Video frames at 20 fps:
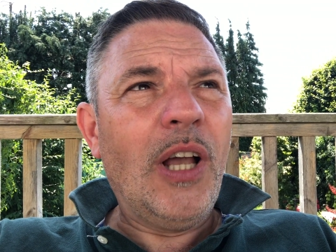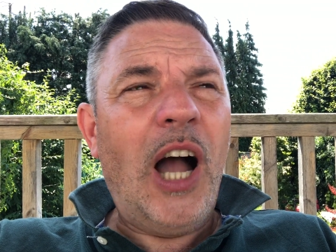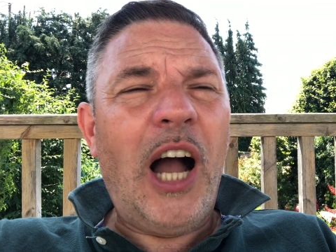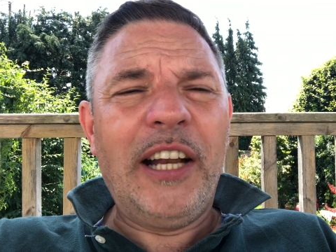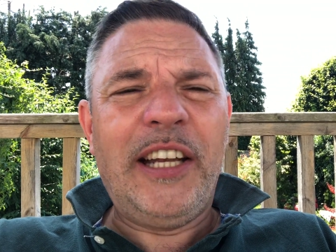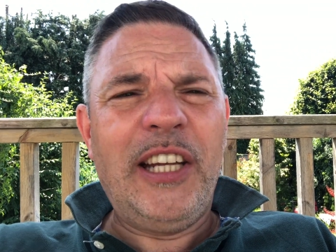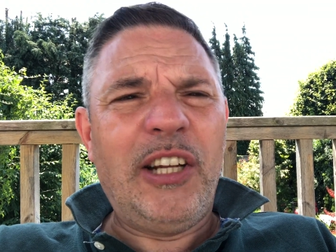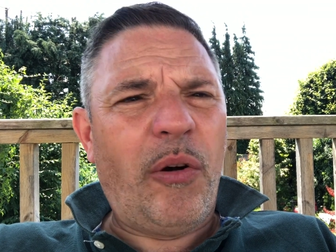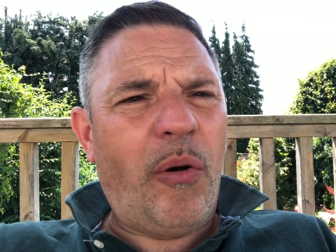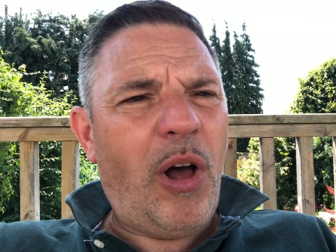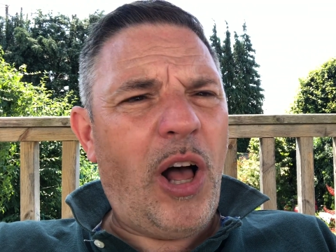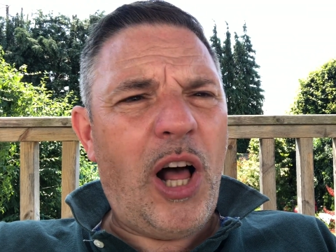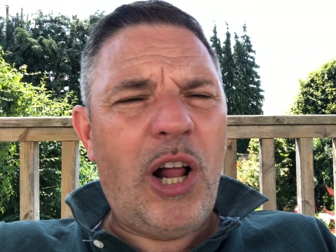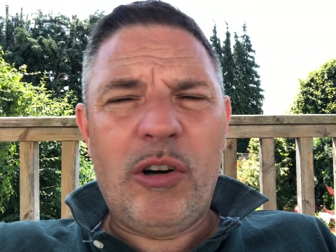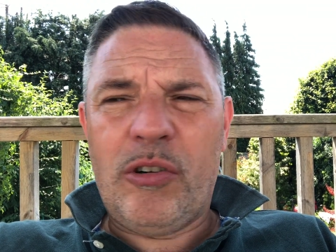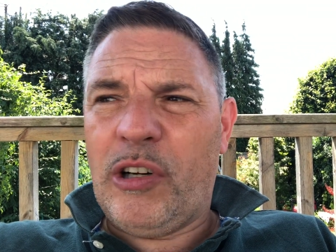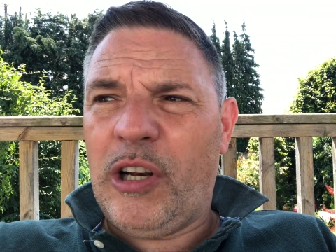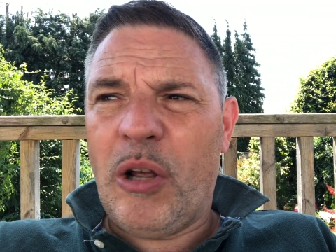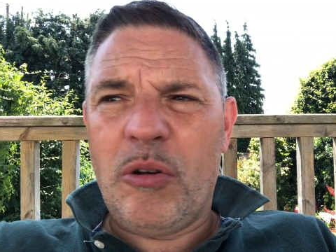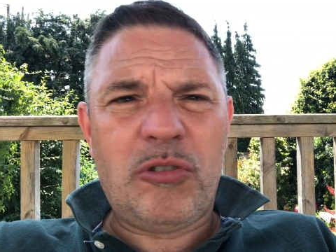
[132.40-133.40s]
I think they're all
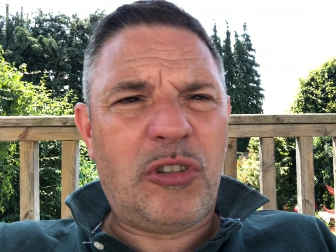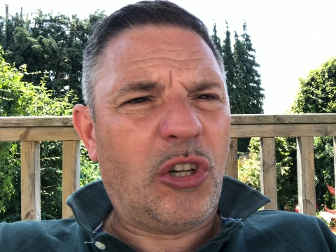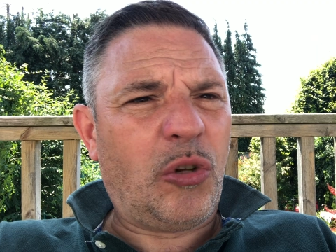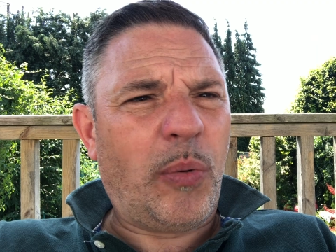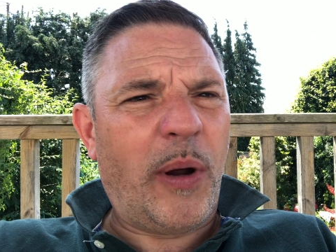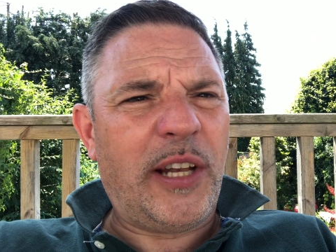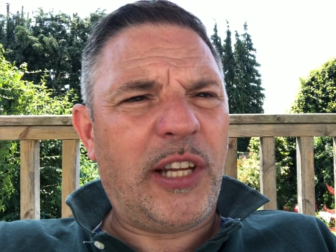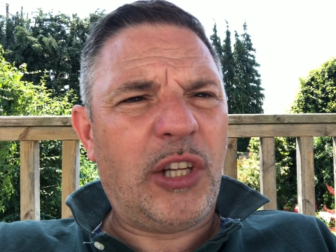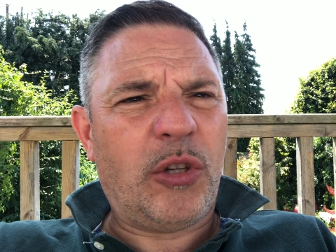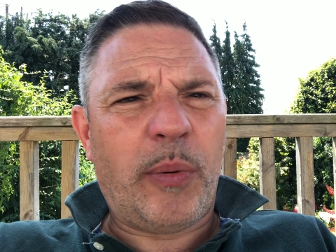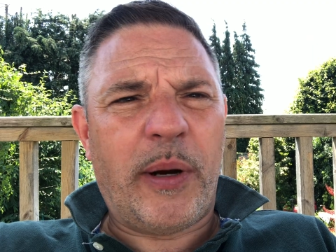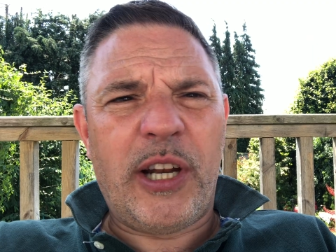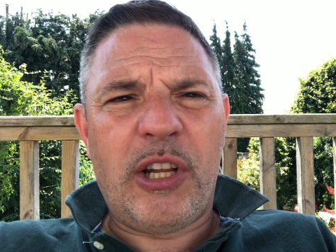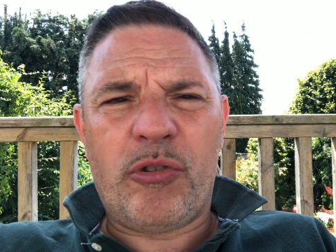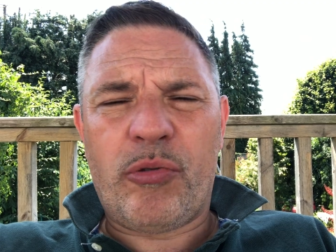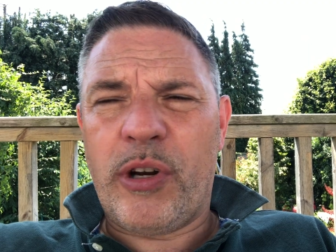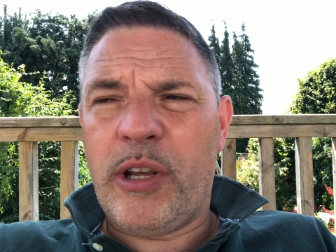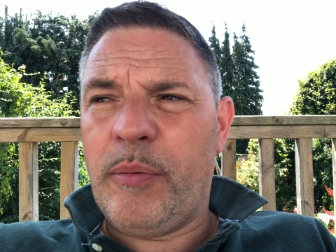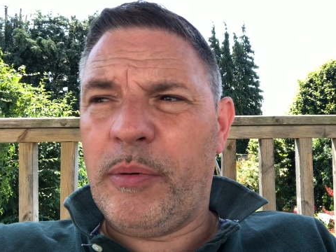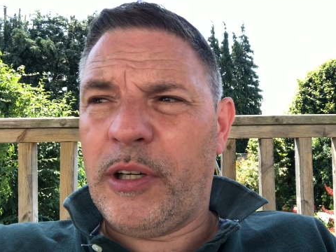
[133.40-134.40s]
close to
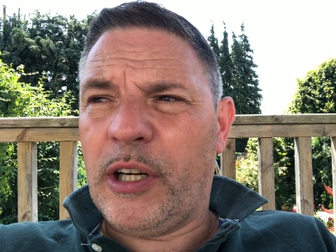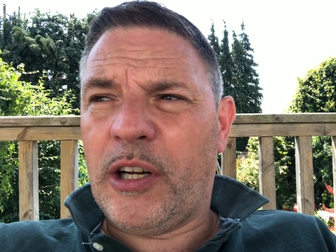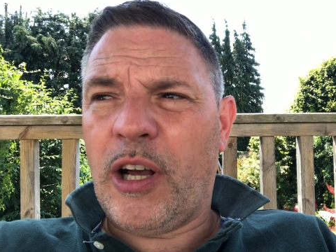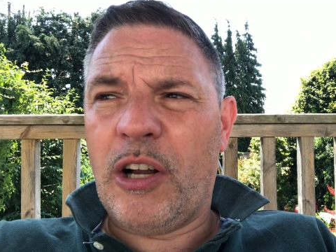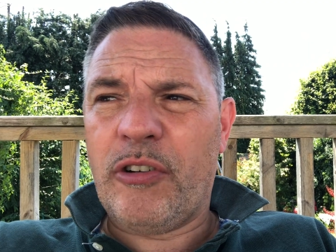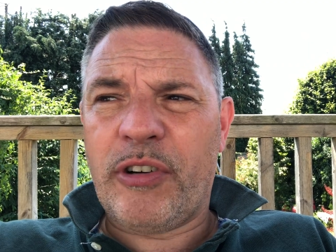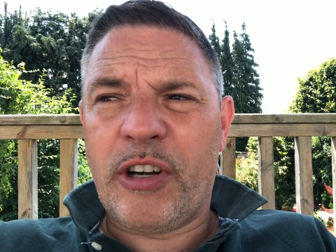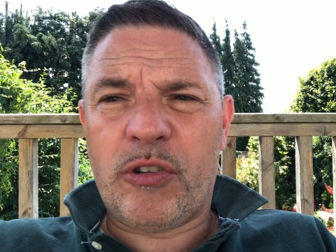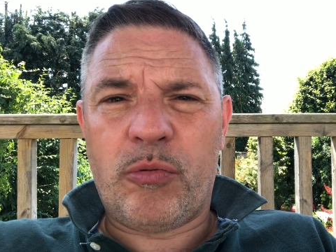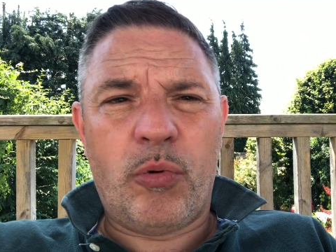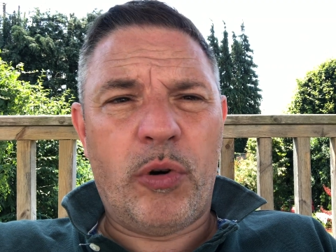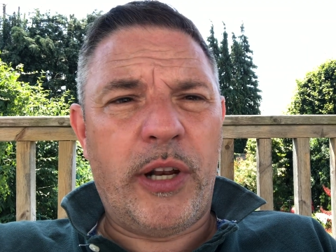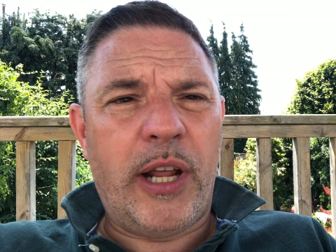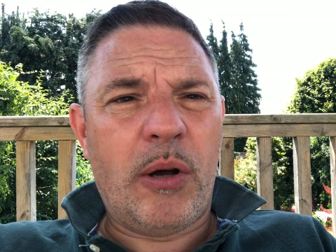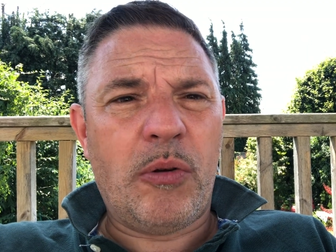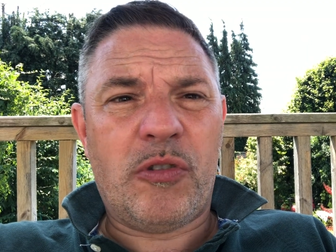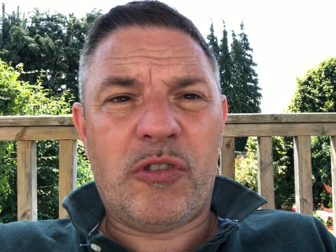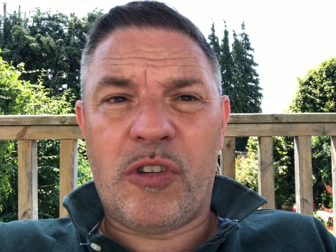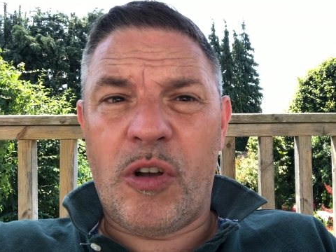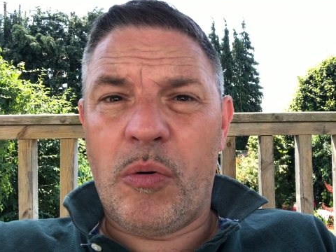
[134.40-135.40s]
2023 when their contracts run
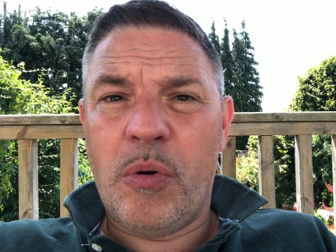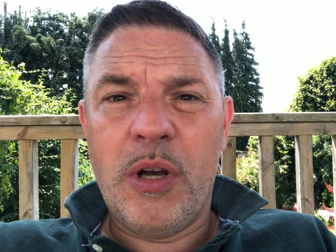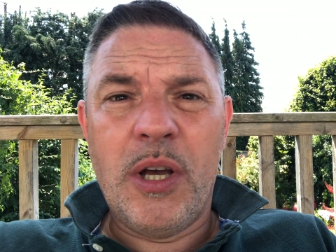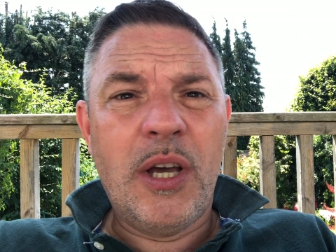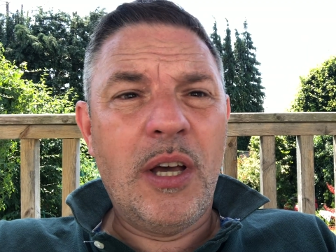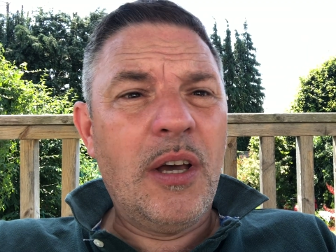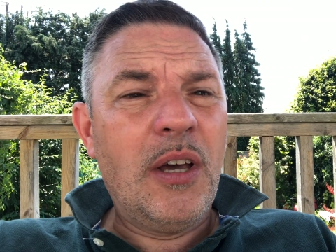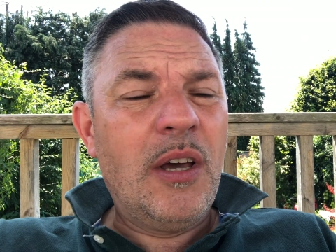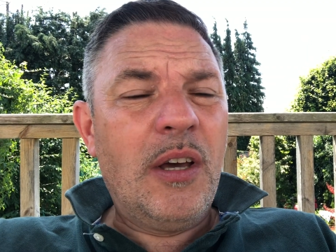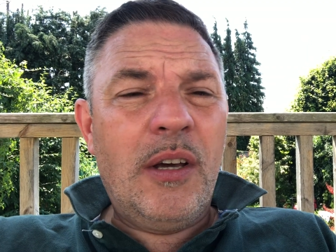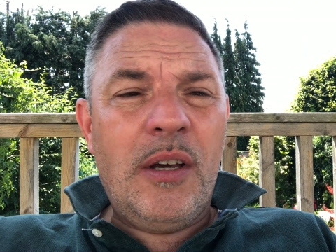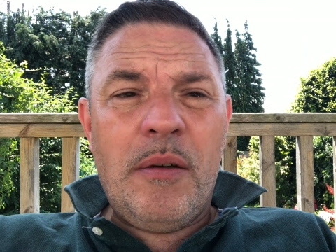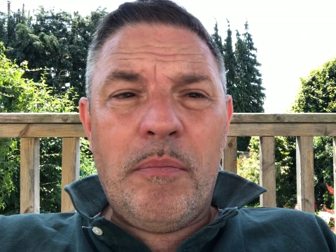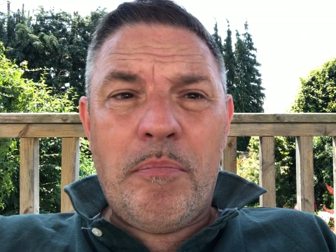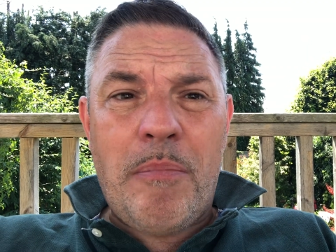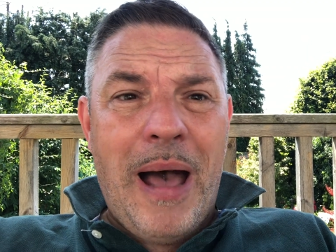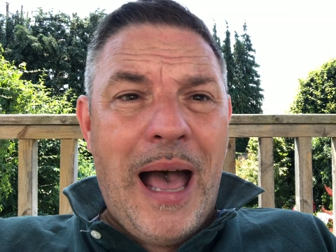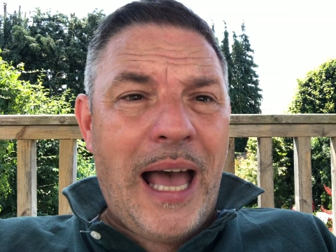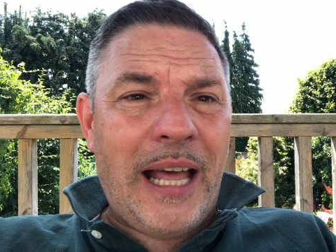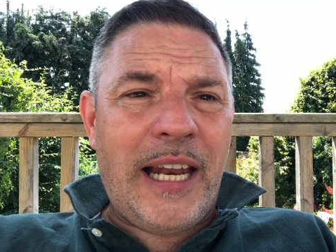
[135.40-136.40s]
out, so
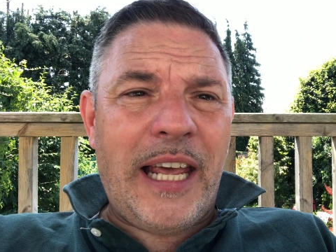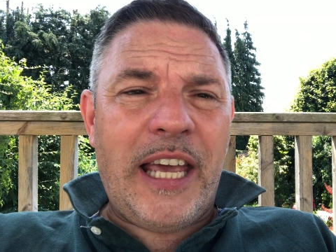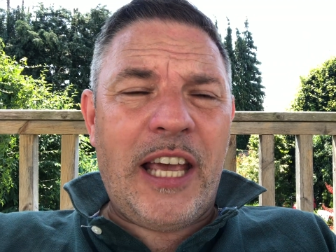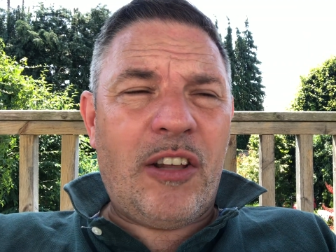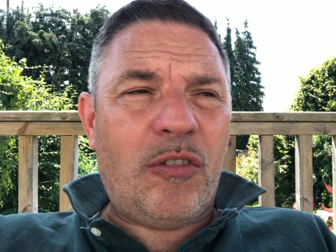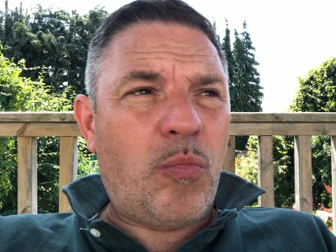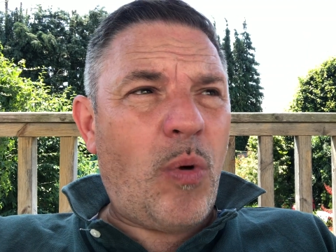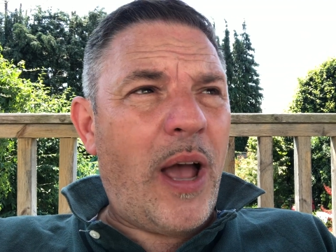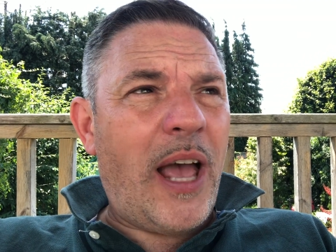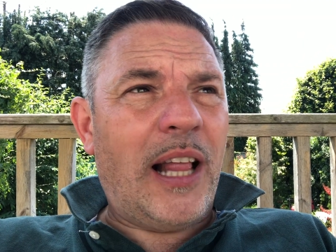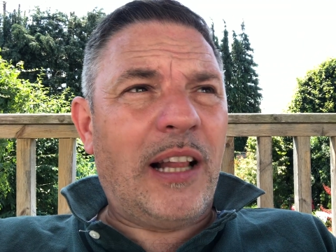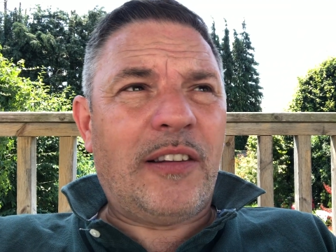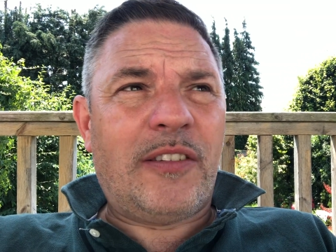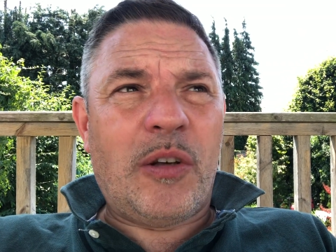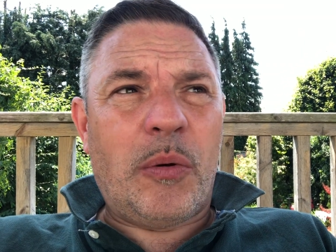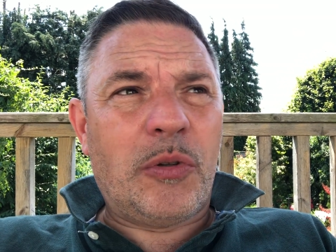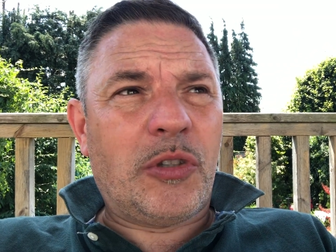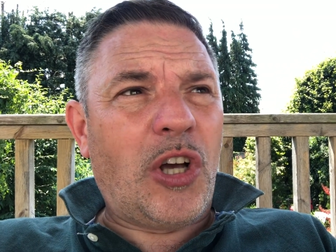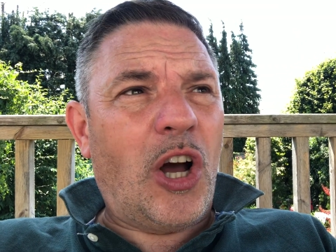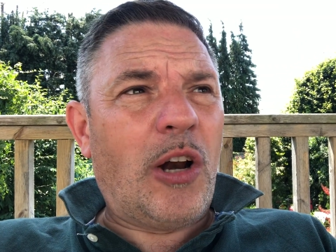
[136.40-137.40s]
Mane as well.
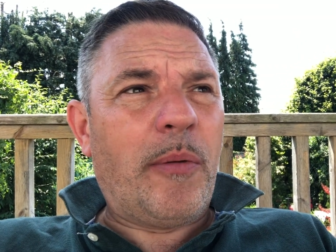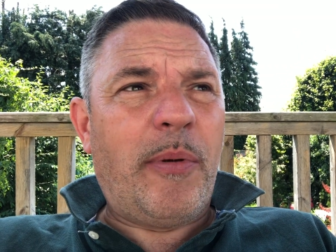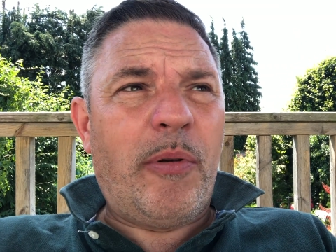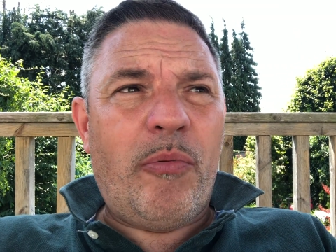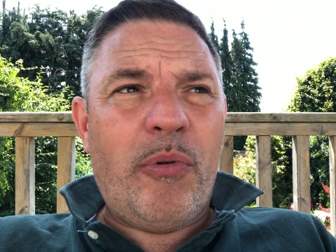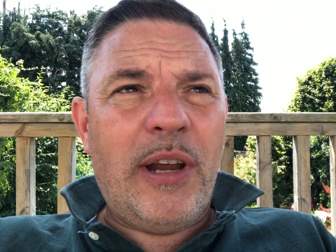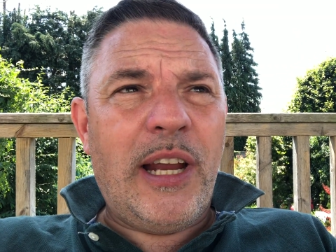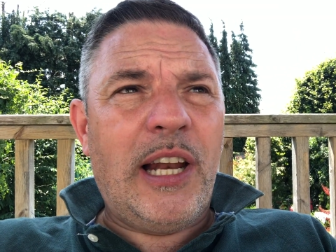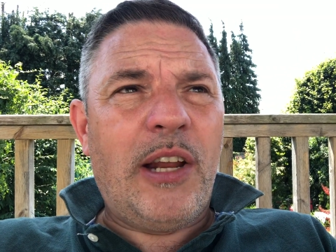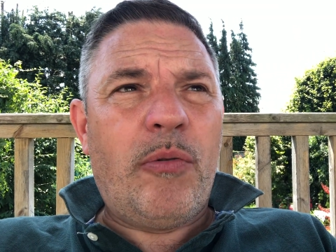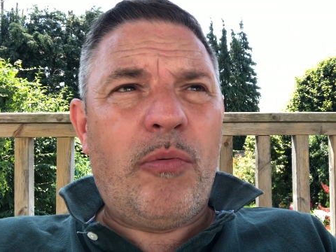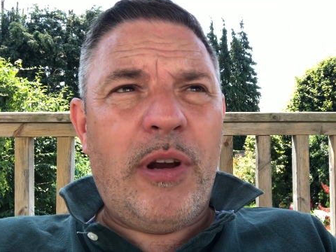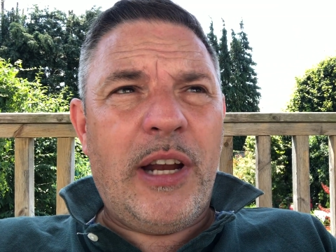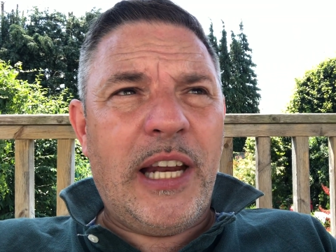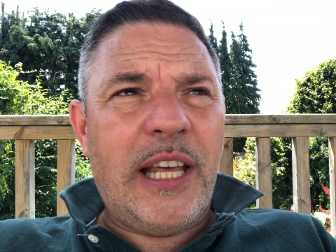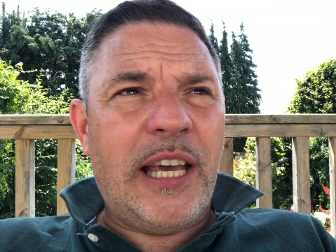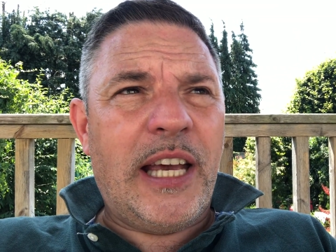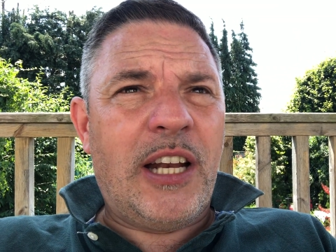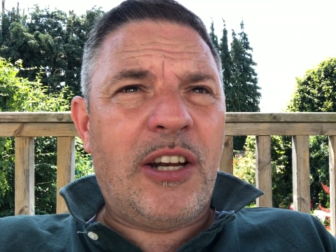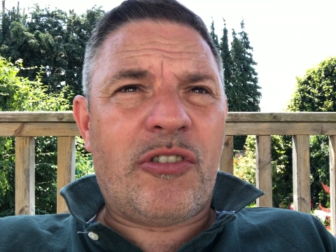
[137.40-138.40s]
So it's going to be really,
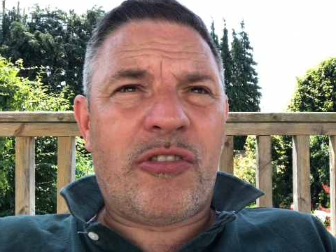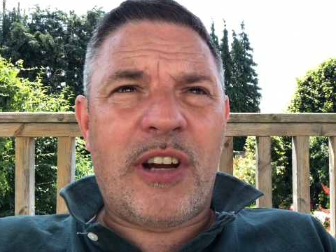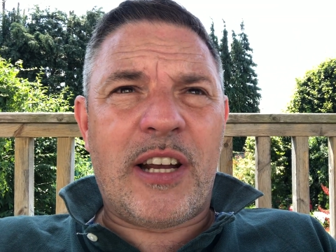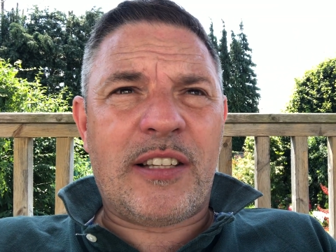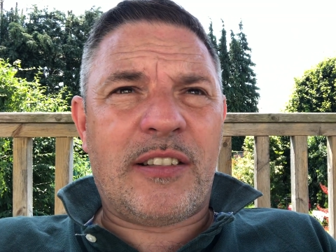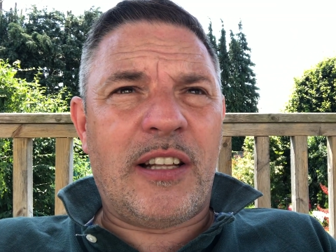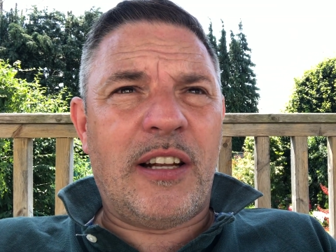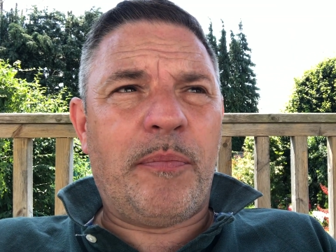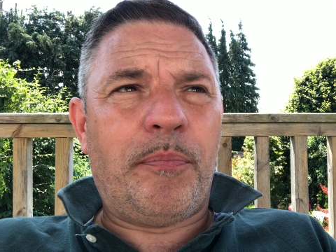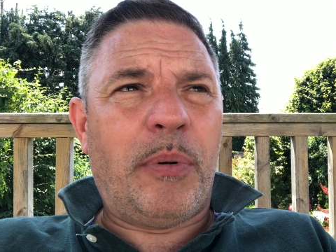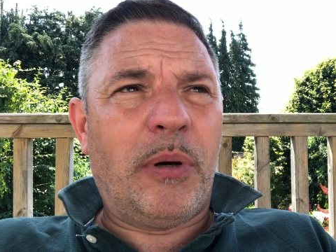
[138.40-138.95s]
really interesting.